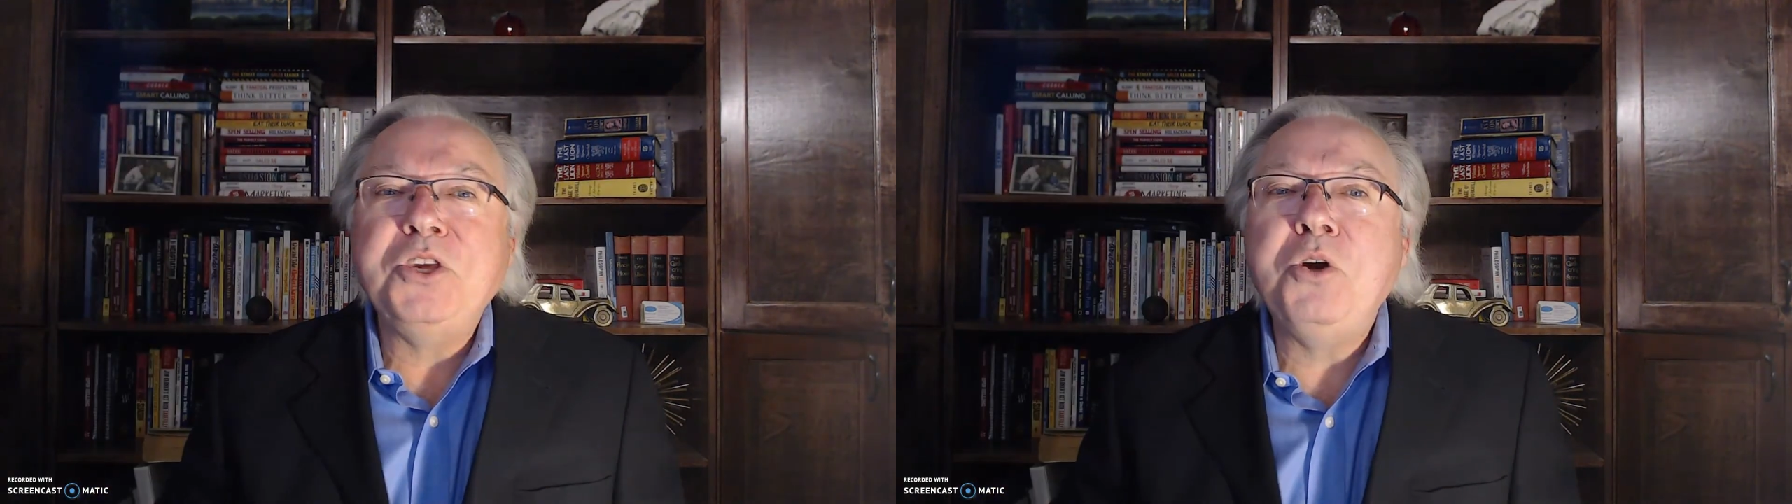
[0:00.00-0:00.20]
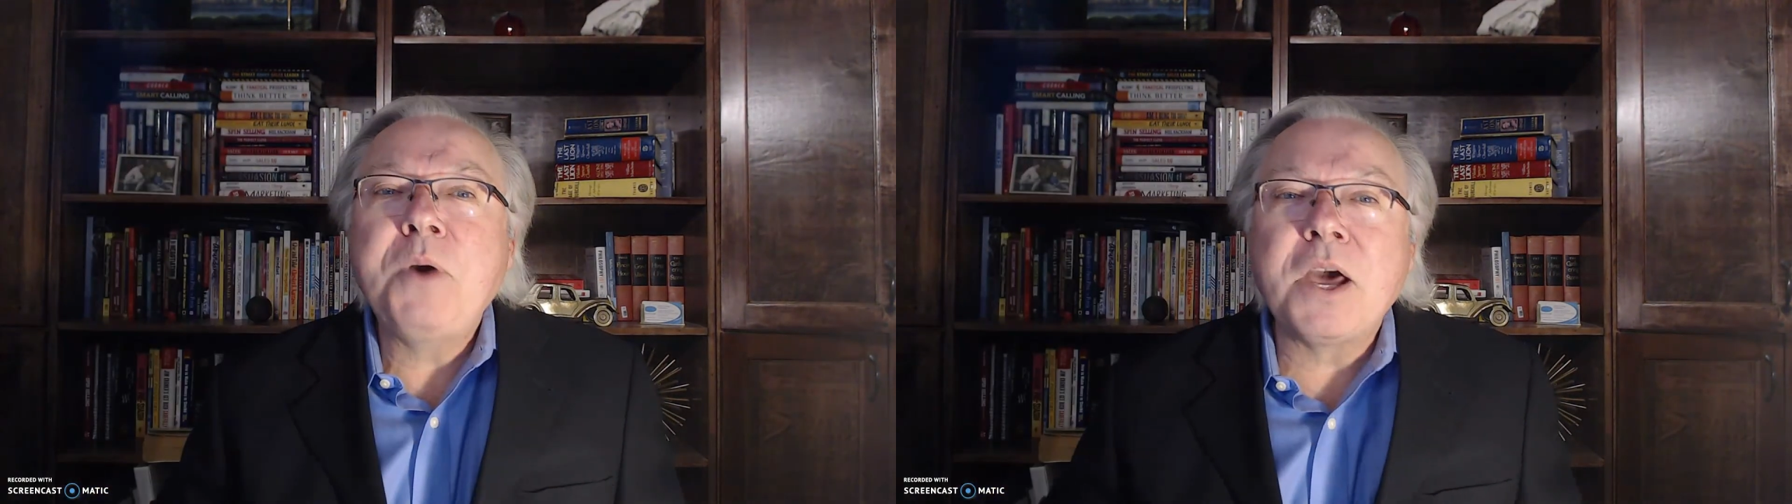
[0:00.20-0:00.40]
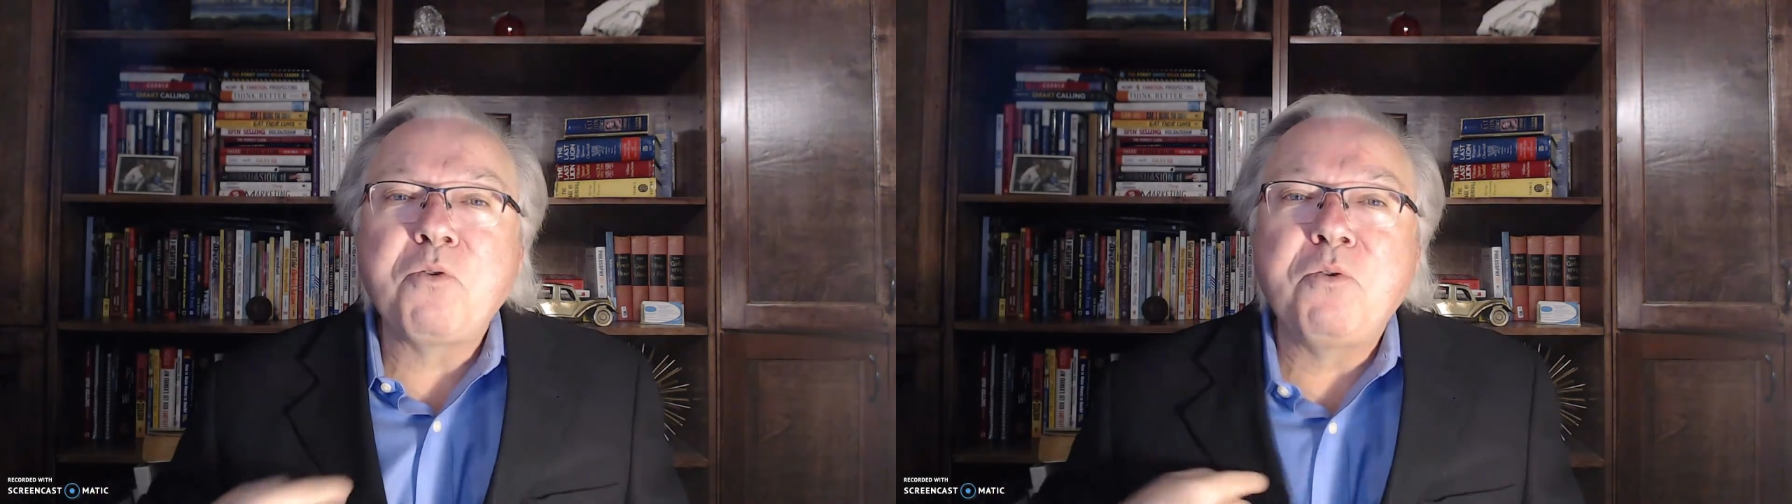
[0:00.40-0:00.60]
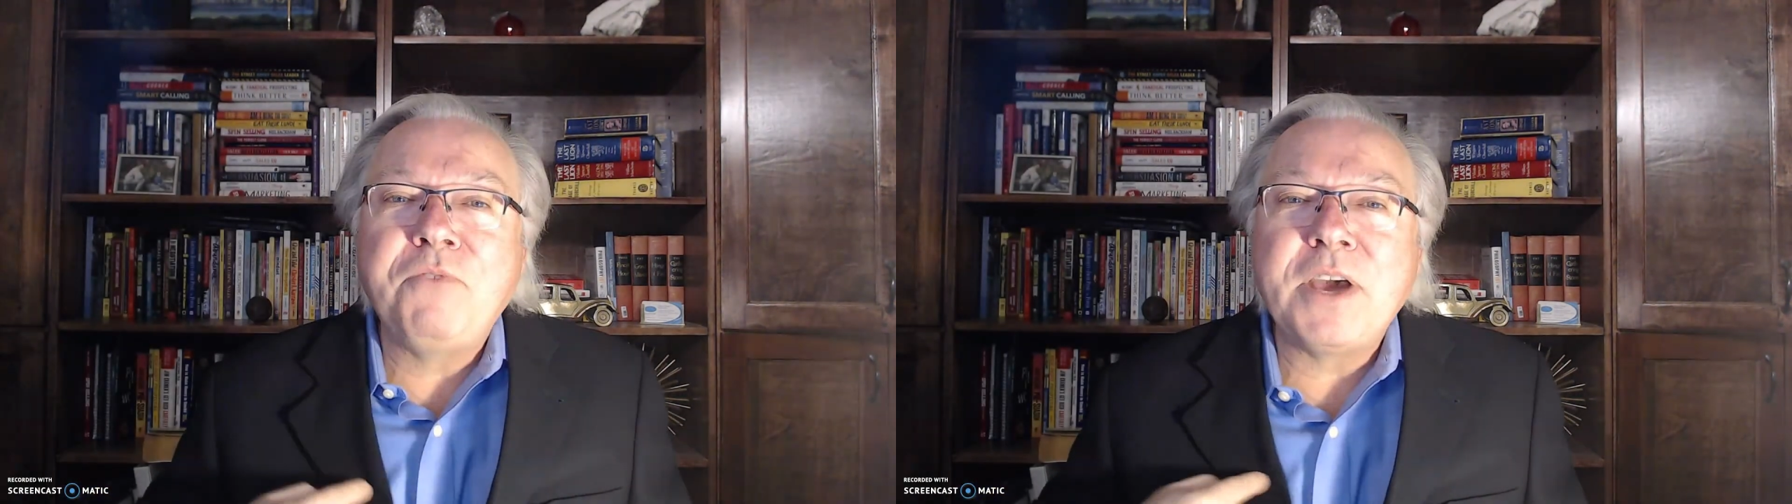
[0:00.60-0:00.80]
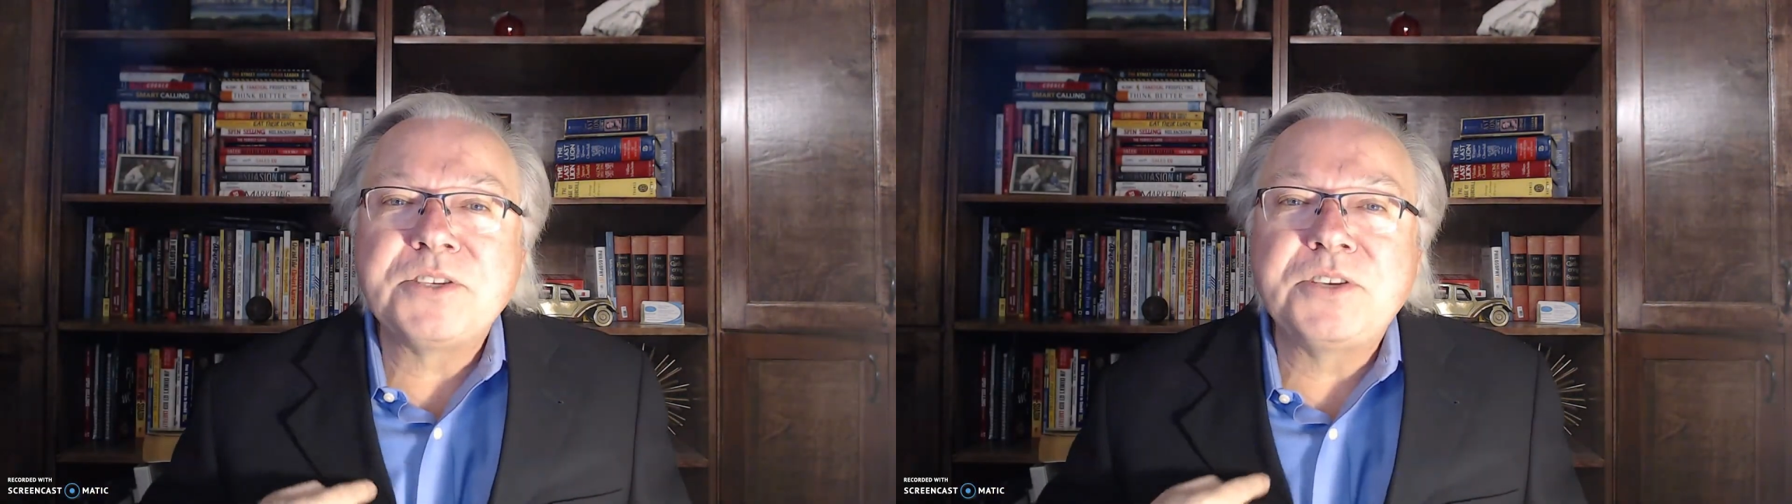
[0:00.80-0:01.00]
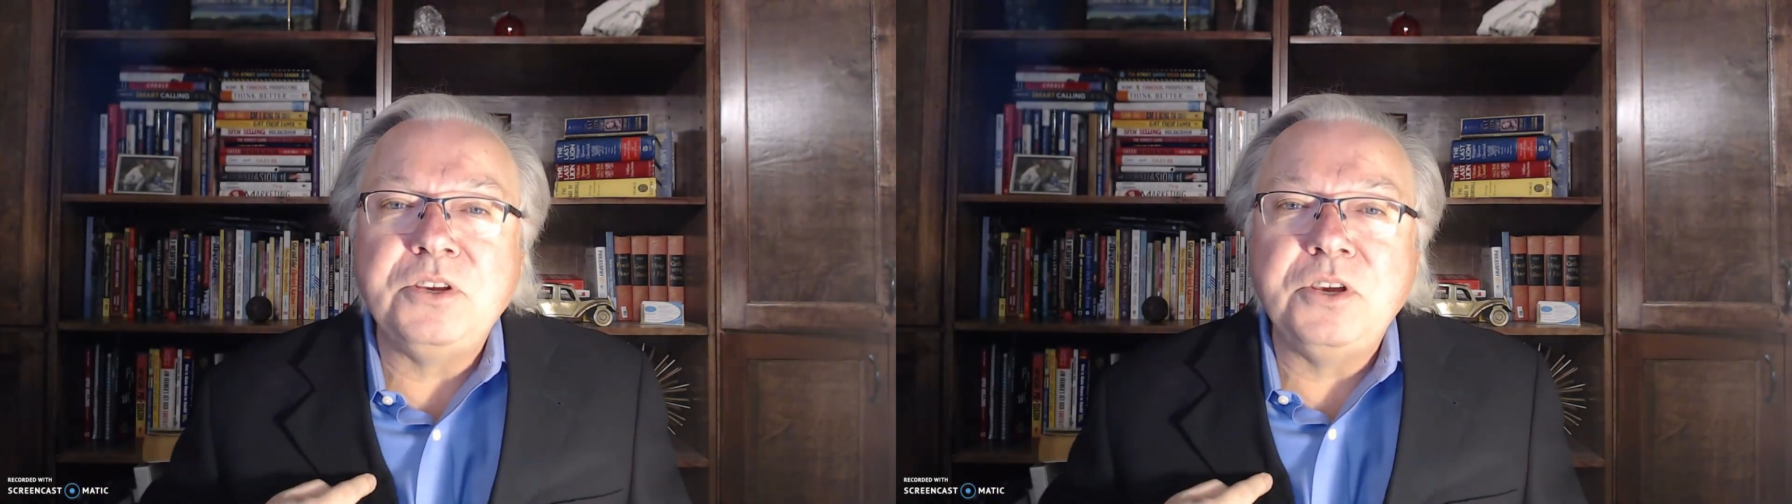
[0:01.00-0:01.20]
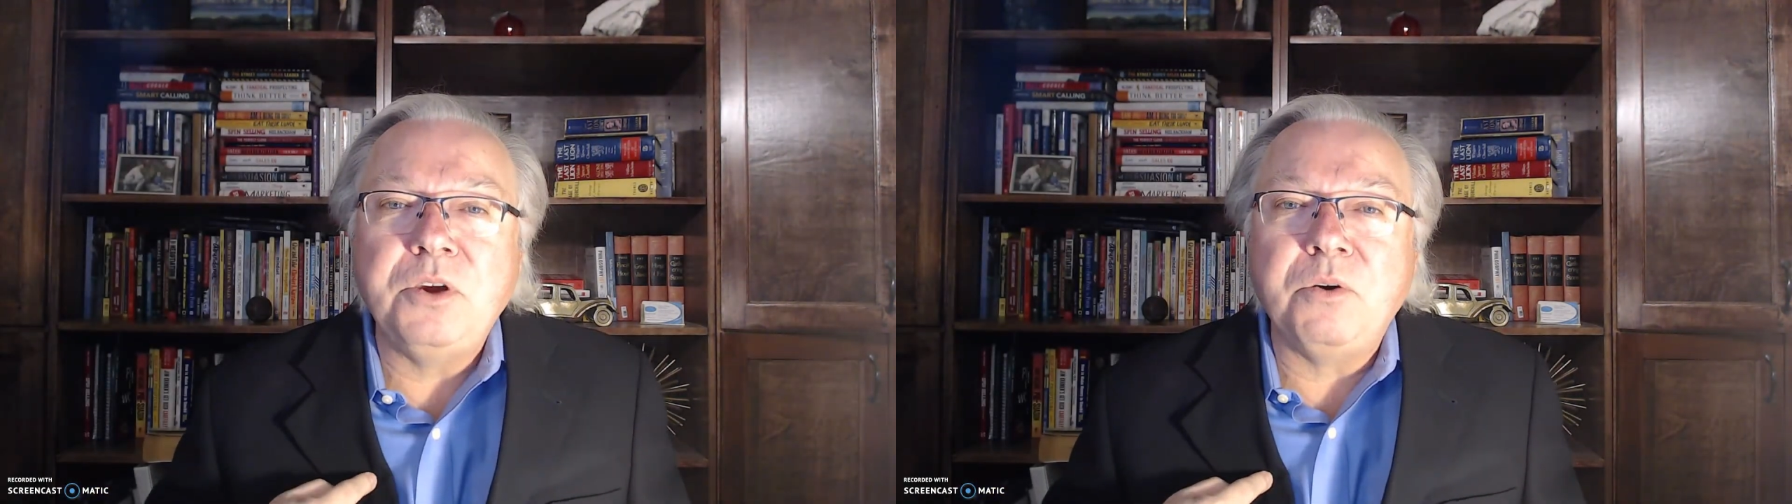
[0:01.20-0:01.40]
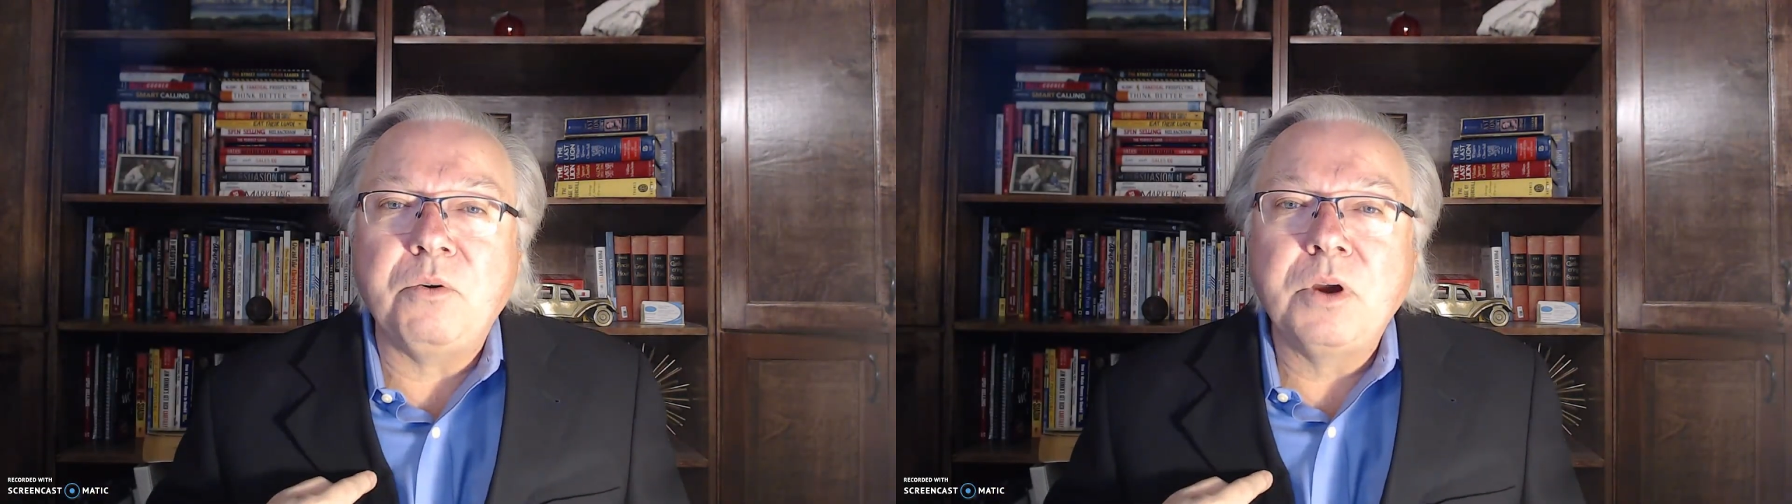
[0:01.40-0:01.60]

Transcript: you got to invest in you.